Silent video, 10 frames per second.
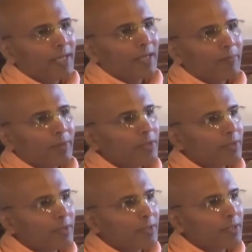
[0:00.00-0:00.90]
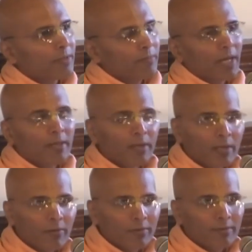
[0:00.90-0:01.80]
of that person's
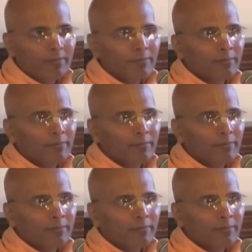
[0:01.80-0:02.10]
background.